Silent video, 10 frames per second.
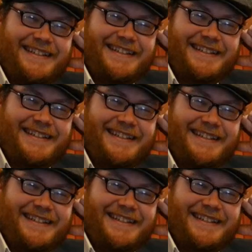
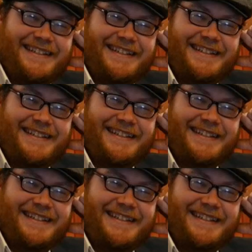
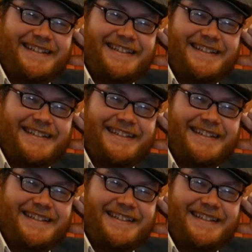
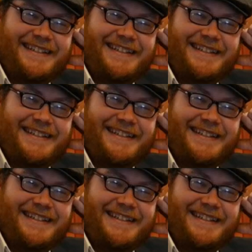
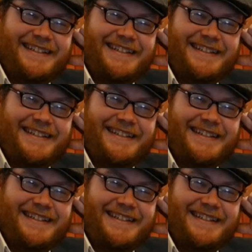
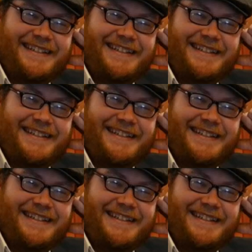
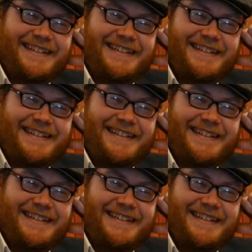The face doesn't move, so there is nothing to read.